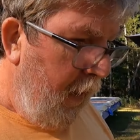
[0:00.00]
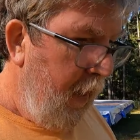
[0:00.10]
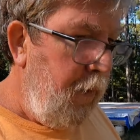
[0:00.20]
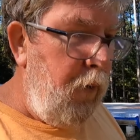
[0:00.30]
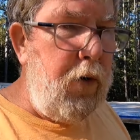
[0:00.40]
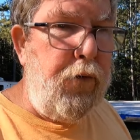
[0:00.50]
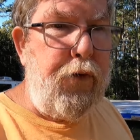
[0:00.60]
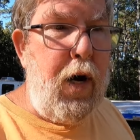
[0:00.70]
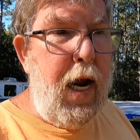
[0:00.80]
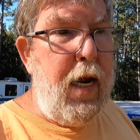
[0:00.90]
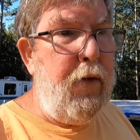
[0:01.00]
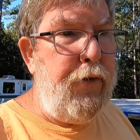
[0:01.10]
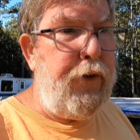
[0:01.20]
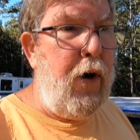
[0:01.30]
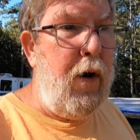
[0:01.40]
that would have ran
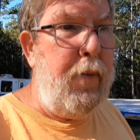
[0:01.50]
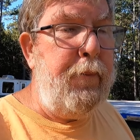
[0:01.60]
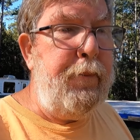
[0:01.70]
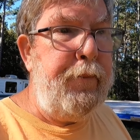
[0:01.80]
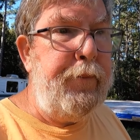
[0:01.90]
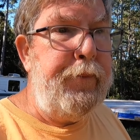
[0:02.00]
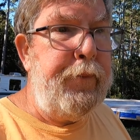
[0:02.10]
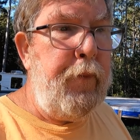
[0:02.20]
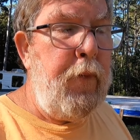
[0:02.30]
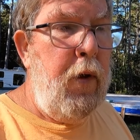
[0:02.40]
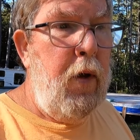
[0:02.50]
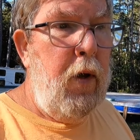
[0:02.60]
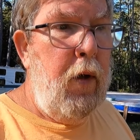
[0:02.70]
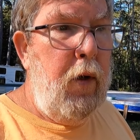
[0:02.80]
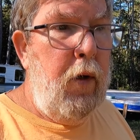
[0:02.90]
from
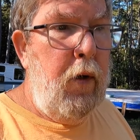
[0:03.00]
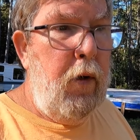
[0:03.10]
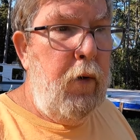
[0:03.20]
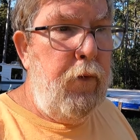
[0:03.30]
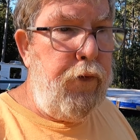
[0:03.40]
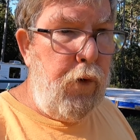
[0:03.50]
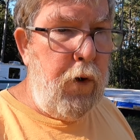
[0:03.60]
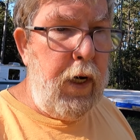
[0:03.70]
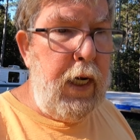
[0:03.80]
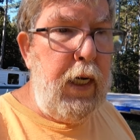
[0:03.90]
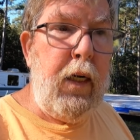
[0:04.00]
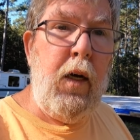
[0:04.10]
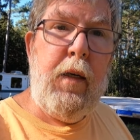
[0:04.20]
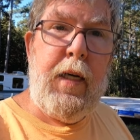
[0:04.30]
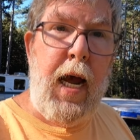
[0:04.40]
40
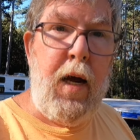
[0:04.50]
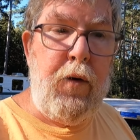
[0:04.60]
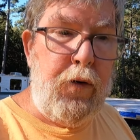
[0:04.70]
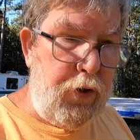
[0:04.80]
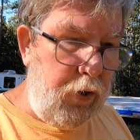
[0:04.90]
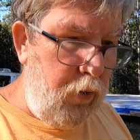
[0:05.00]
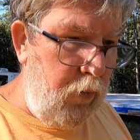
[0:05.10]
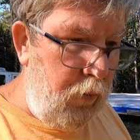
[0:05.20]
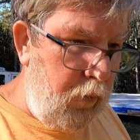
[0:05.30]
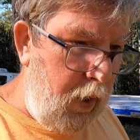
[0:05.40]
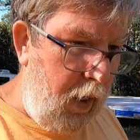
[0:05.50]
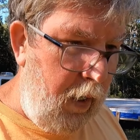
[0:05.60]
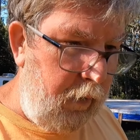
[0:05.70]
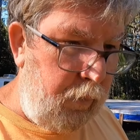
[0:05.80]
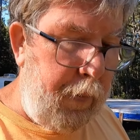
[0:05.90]
down to
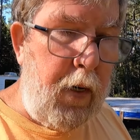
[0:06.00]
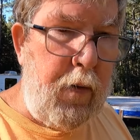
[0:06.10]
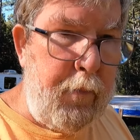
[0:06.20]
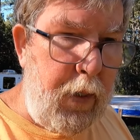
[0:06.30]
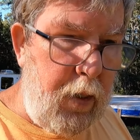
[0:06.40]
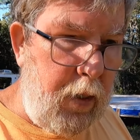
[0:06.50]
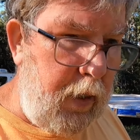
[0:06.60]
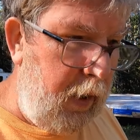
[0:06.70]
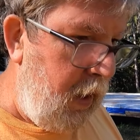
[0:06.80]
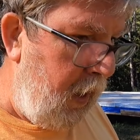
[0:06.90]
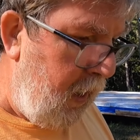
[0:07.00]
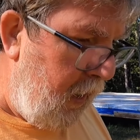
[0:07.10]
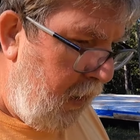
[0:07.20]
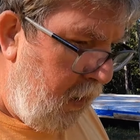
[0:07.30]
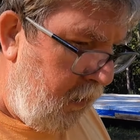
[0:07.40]
Spartanburg
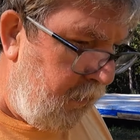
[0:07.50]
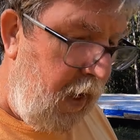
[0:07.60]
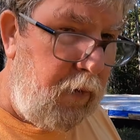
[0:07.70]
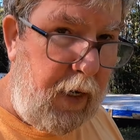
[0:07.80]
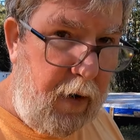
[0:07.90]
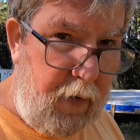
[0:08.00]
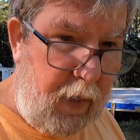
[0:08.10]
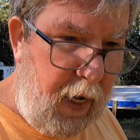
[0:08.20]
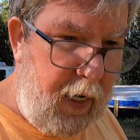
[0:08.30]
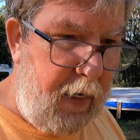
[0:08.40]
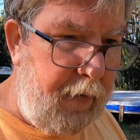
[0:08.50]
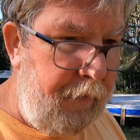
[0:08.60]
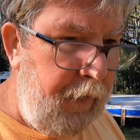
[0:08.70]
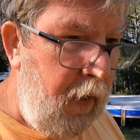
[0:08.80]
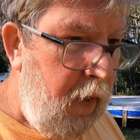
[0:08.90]
in South Carolina
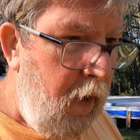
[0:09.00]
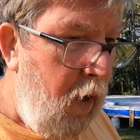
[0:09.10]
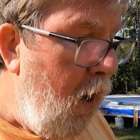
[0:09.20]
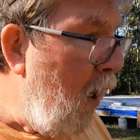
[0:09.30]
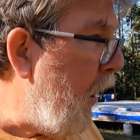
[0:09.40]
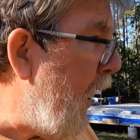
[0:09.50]
on